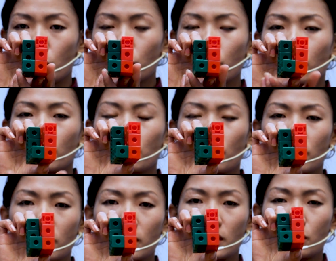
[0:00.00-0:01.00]
you so that you
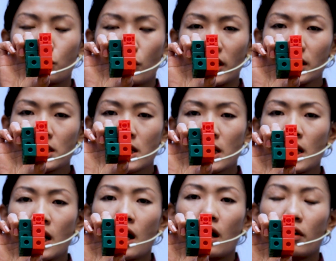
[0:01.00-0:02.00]
can see it straight.
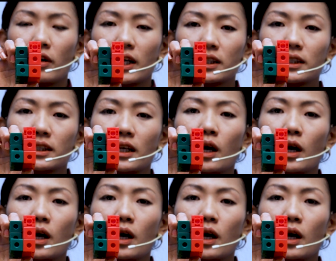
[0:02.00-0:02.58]
All right.